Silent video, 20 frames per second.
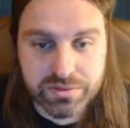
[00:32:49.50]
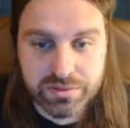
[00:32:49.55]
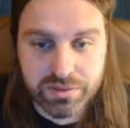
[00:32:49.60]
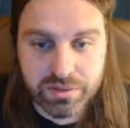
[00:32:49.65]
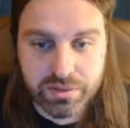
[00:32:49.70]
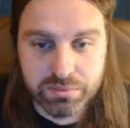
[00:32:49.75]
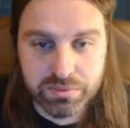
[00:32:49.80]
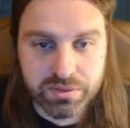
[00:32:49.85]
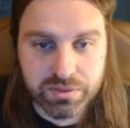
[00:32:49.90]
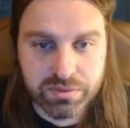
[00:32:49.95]

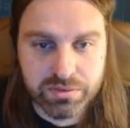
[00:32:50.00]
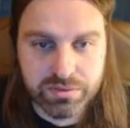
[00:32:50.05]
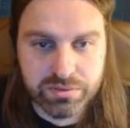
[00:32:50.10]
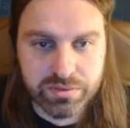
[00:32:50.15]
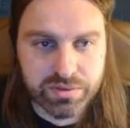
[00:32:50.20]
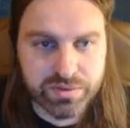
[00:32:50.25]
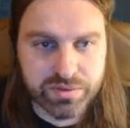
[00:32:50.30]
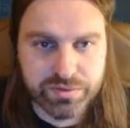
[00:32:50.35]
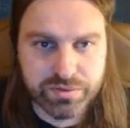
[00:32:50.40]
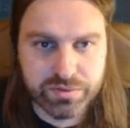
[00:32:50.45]
I'm gonna do
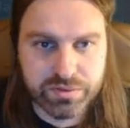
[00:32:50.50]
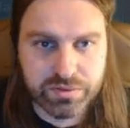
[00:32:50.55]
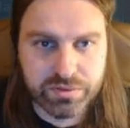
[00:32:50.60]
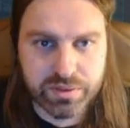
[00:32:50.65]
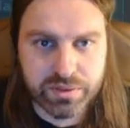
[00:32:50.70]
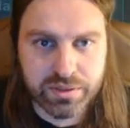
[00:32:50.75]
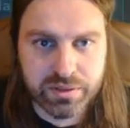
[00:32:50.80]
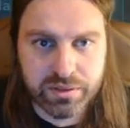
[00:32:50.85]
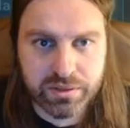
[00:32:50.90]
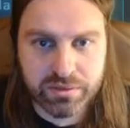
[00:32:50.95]
this for you
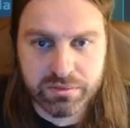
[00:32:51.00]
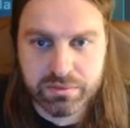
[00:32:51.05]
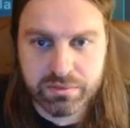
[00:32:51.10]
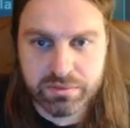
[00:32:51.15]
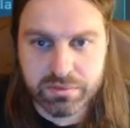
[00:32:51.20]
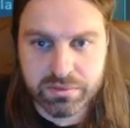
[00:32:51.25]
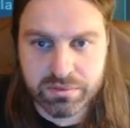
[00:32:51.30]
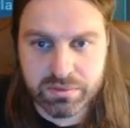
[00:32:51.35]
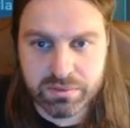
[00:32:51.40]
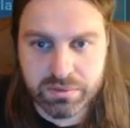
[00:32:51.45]
right now,
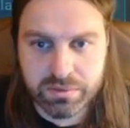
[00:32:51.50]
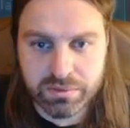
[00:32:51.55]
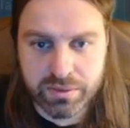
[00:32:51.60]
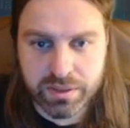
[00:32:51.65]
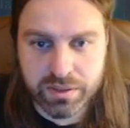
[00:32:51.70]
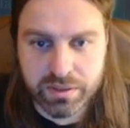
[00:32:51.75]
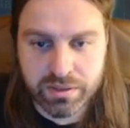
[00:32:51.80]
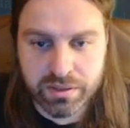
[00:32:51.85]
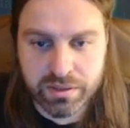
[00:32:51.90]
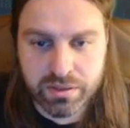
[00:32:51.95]

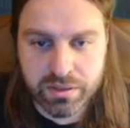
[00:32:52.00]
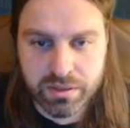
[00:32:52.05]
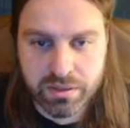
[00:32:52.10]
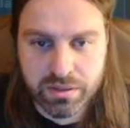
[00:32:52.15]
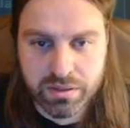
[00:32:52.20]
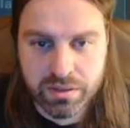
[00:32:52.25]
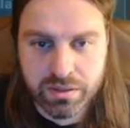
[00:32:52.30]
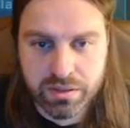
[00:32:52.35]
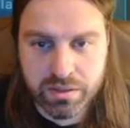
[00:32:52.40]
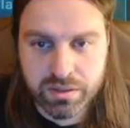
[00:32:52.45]
right?
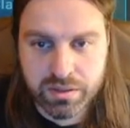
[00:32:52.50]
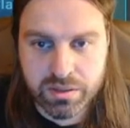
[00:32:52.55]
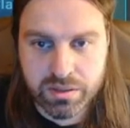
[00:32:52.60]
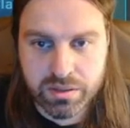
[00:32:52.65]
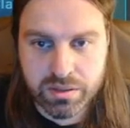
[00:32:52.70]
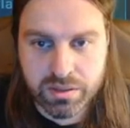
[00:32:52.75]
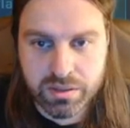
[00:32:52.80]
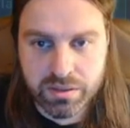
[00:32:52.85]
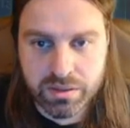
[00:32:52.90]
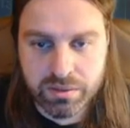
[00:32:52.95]

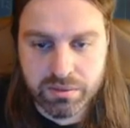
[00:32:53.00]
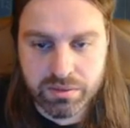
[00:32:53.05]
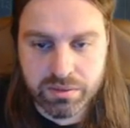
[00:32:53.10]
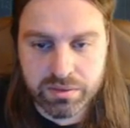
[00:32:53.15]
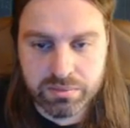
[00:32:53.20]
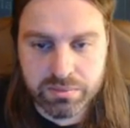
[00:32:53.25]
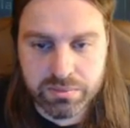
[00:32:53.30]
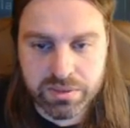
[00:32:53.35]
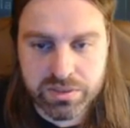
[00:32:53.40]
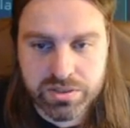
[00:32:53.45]
I'm
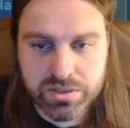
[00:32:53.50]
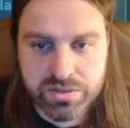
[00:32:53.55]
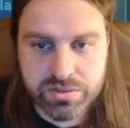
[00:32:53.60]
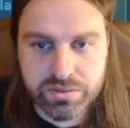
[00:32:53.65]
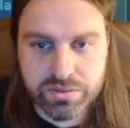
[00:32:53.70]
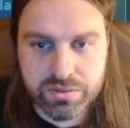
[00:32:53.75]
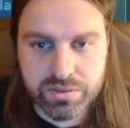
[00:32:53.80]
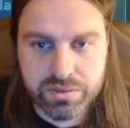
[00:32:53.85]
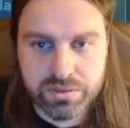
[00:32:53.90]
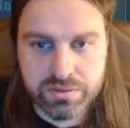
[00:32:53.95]
gonna make
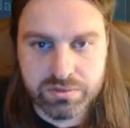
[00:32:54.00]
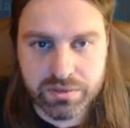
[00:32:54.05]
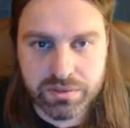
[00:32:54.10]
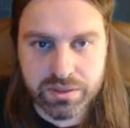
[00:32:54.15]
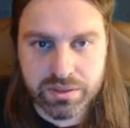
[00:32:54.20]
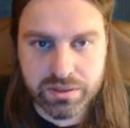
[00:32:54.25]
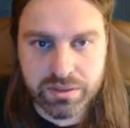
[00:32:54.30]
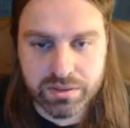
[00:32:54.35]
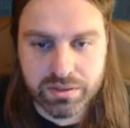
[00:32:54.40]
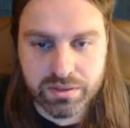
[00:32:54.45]
sure that you get